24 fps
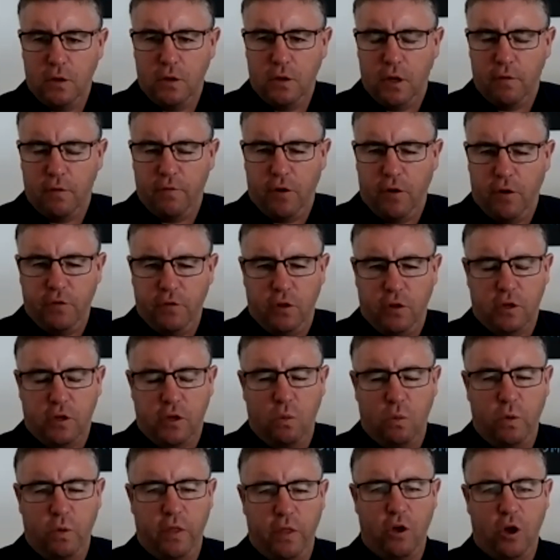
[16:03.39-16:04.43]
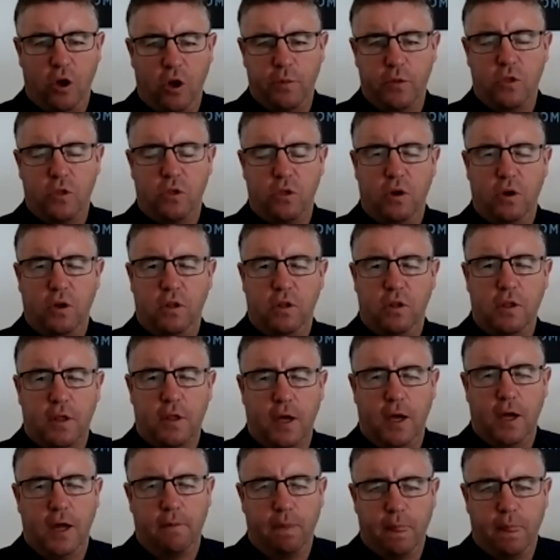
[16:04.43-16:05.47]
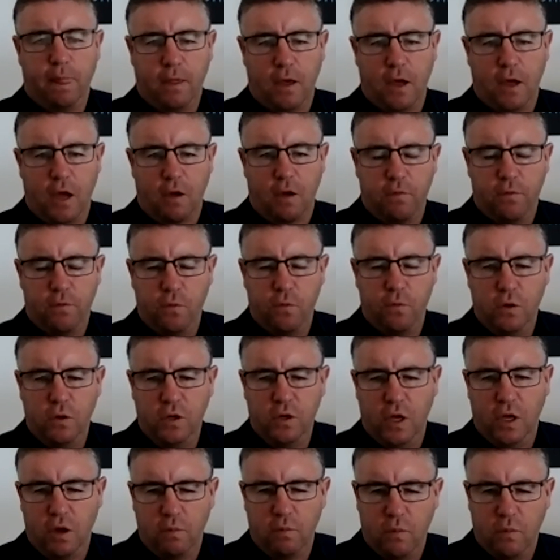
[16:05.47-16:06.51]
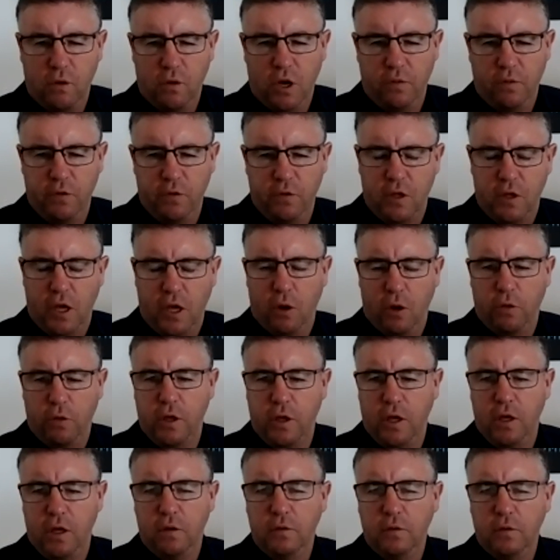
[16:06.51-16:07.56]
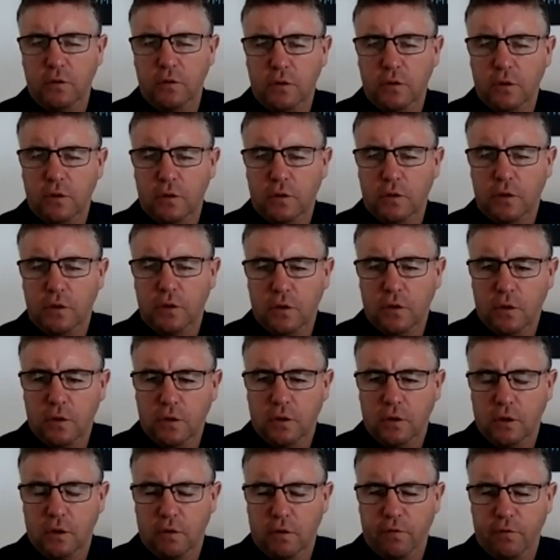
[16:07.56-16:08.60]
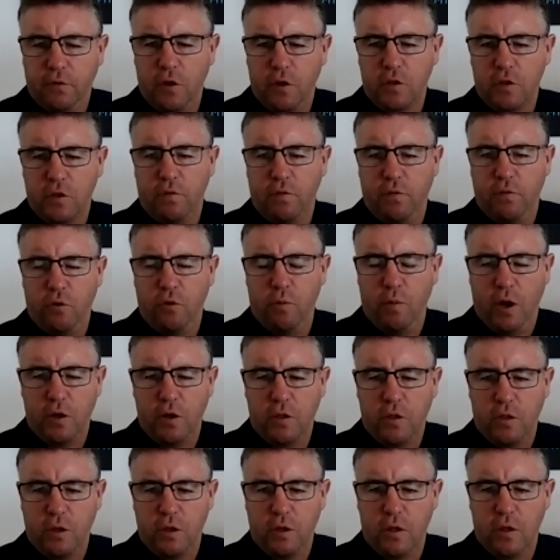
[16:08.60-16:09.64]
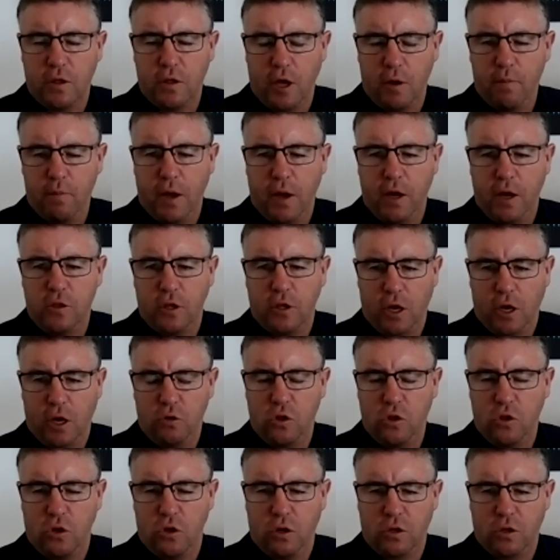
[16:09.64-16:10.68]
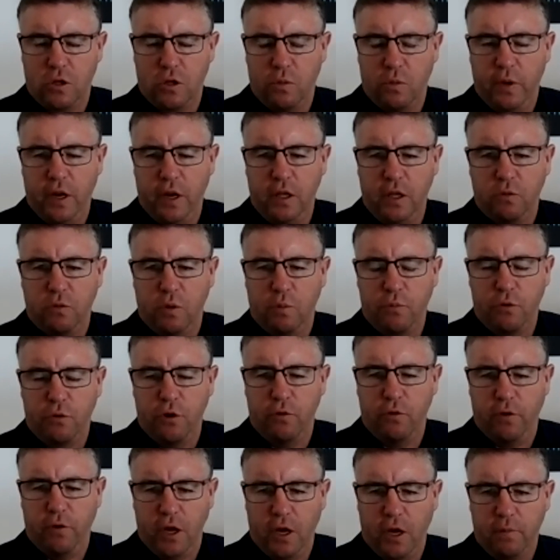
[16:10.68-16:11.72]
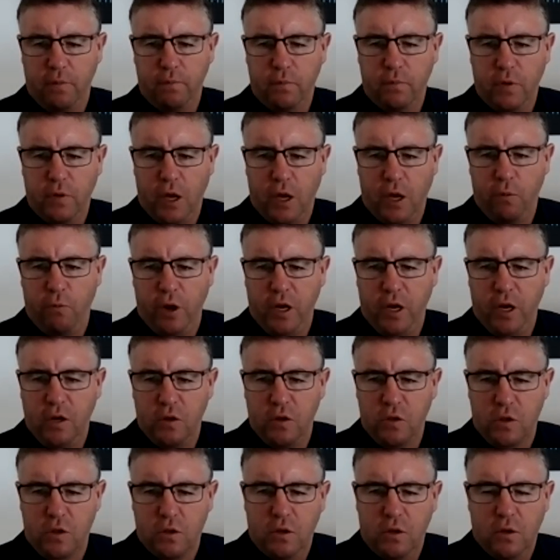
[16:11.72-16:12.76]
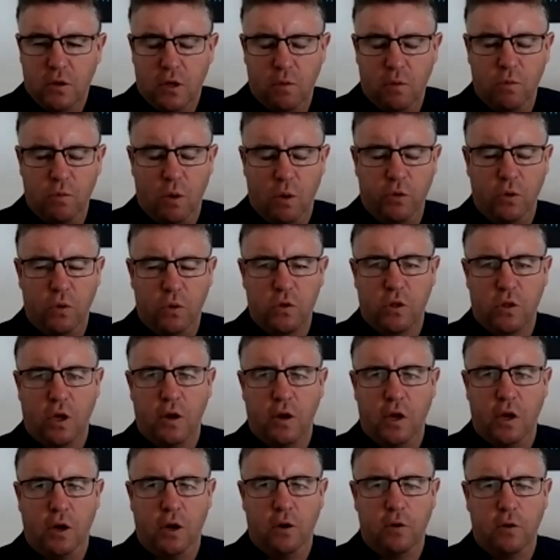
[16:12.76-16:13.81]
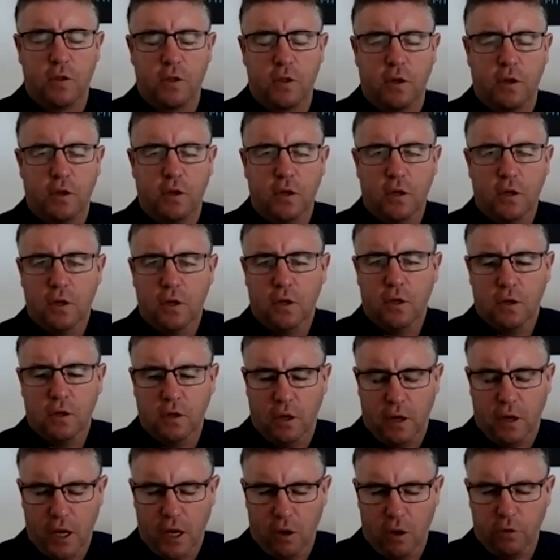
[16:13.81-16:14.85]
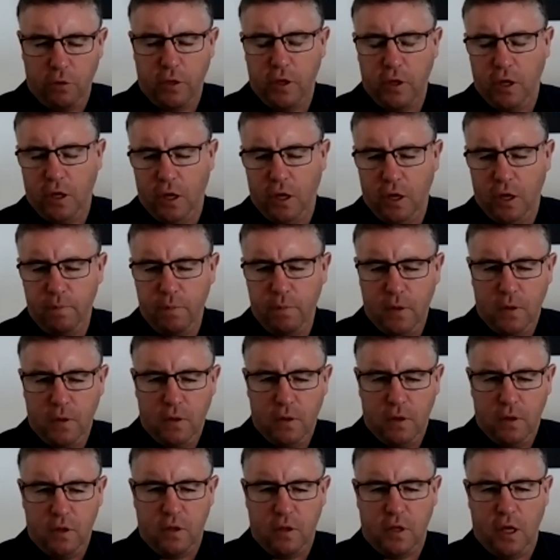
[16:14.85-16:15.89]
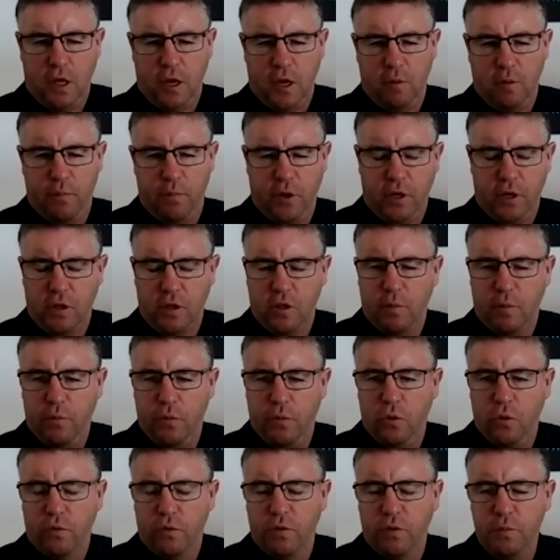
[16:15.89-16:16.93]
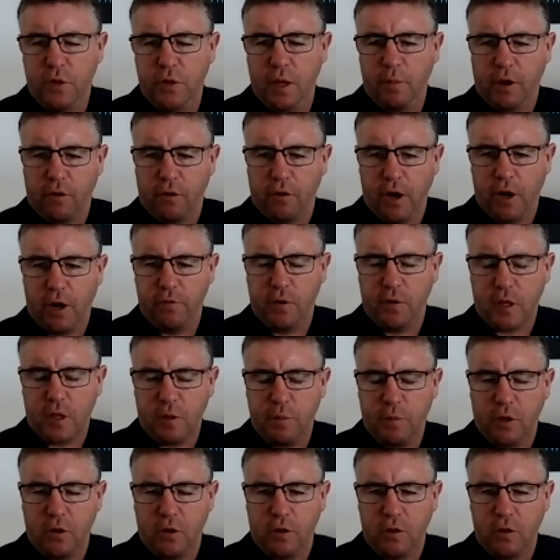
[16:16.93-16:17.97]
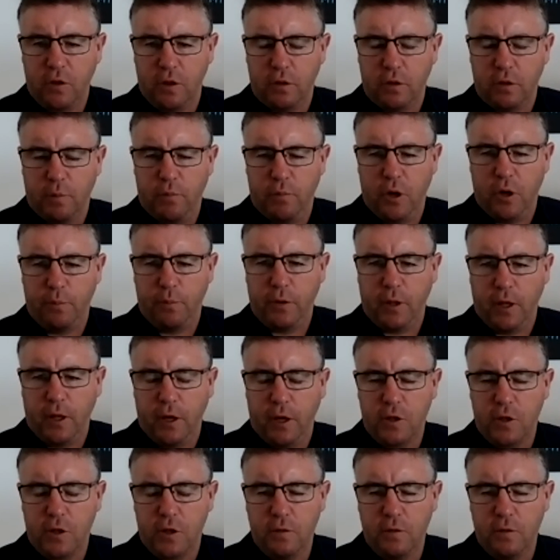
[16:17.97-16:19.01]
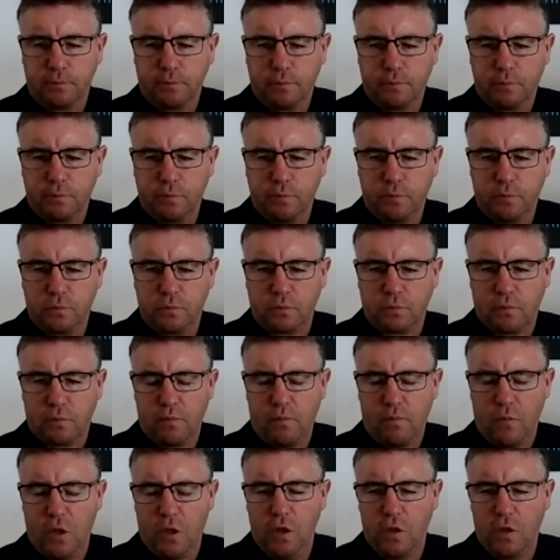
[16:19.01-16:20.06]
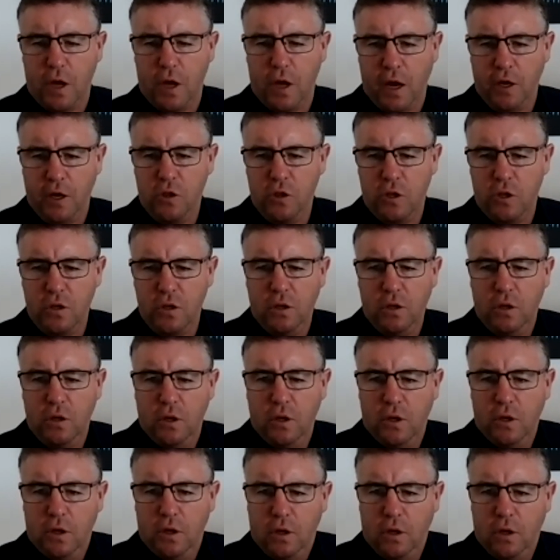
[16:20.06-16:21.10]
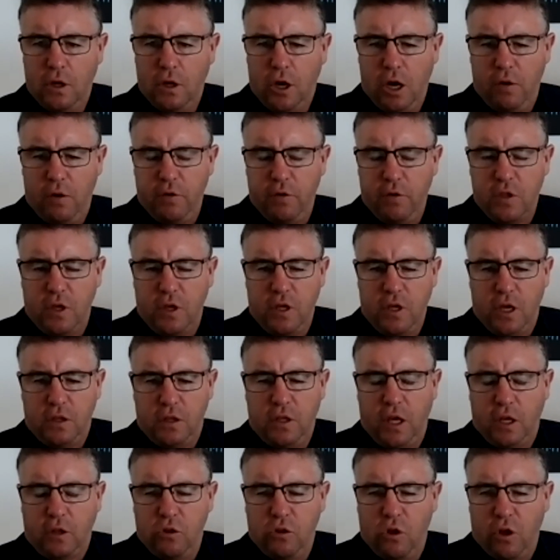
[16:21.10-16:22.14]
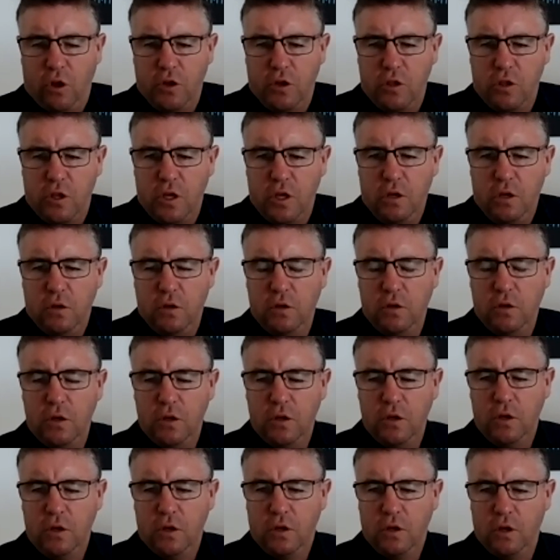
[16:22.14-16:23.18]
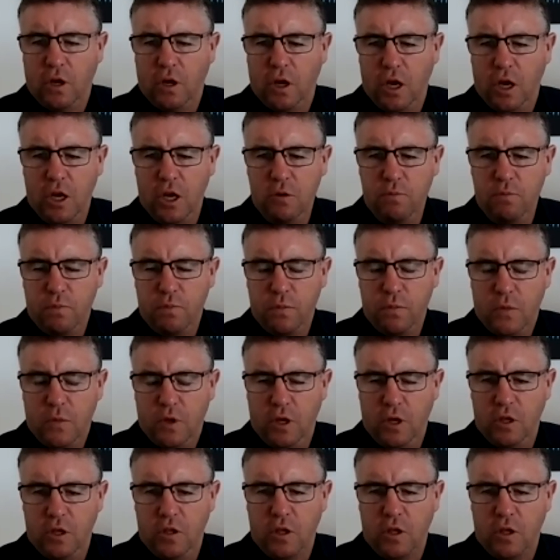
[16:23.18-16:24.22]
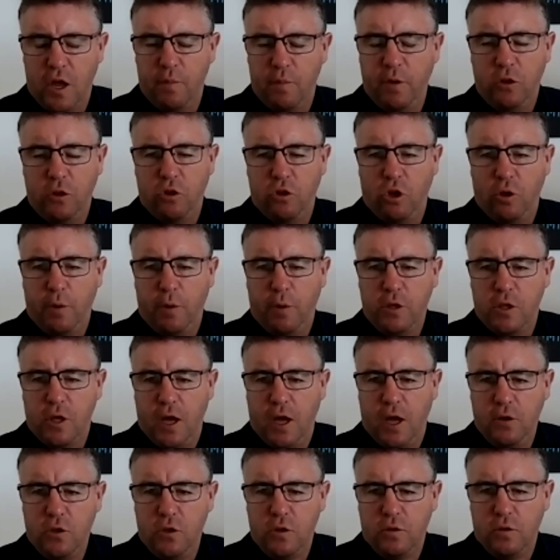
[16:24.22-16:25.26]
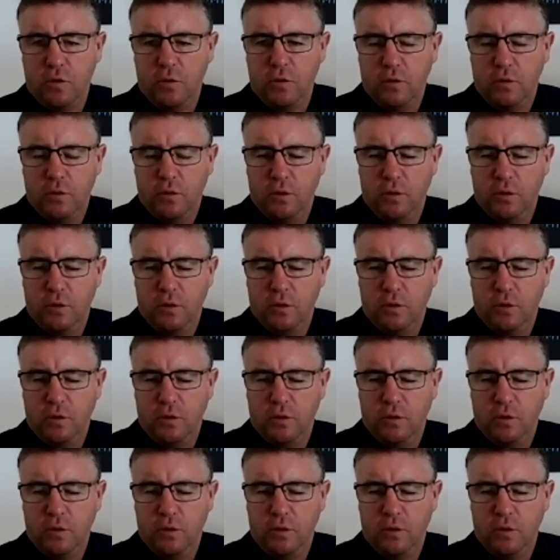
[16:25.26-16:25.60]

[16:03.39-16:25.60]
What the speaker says: If I have a look at where the opportunities are going forward, obviously healthcare. First and foremost, this is a major health shock, so we need to improve our readiness. And what we also know is that healthcare is getting big support from demographics because the population is ageing. Obviously, technology, is going to be turbocharged.